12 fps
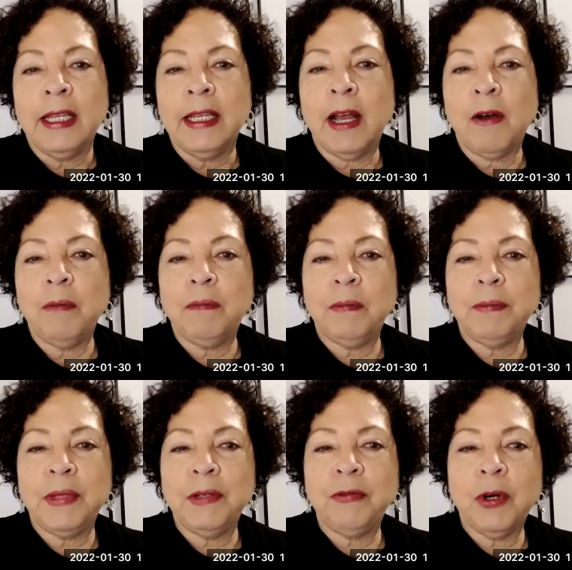Now,
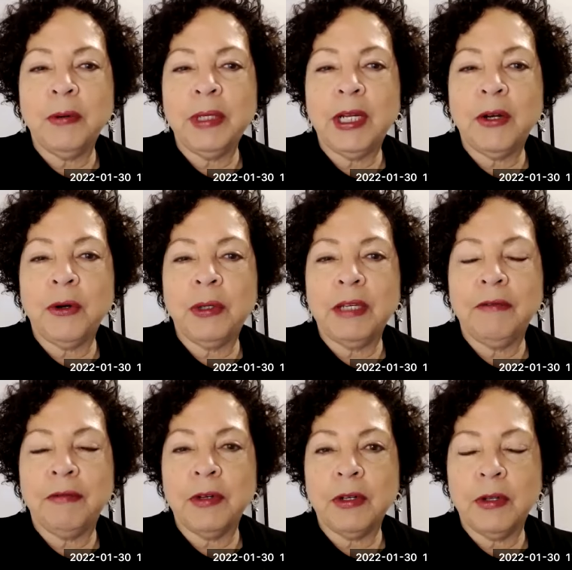before we go any
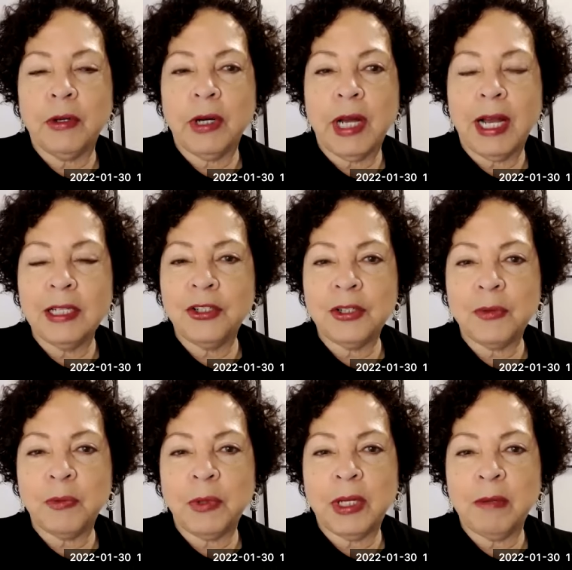further, I
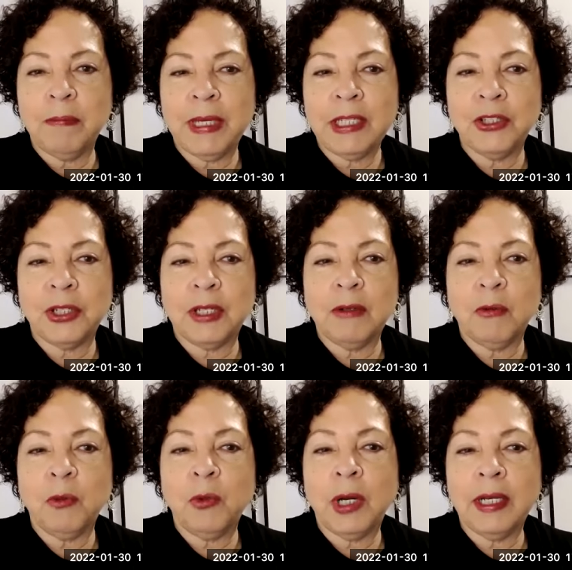just want to mention
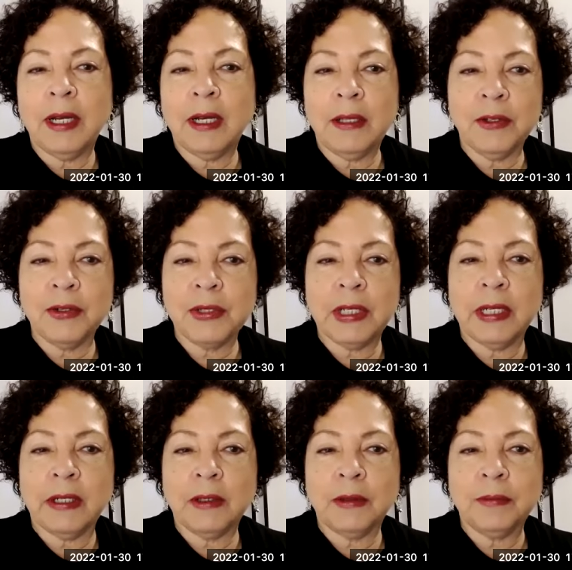one other
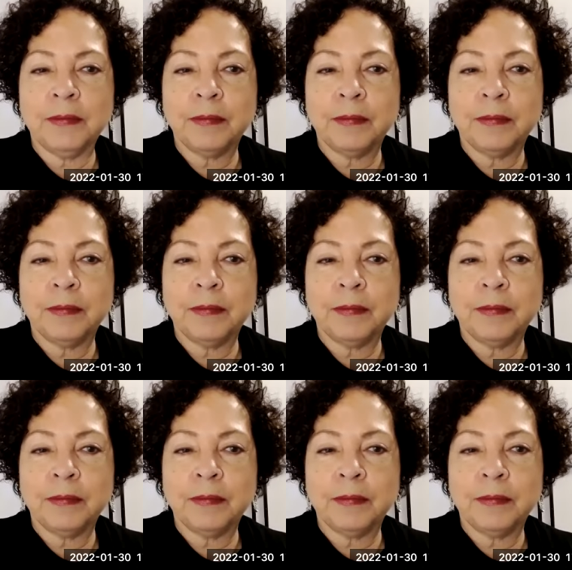skill.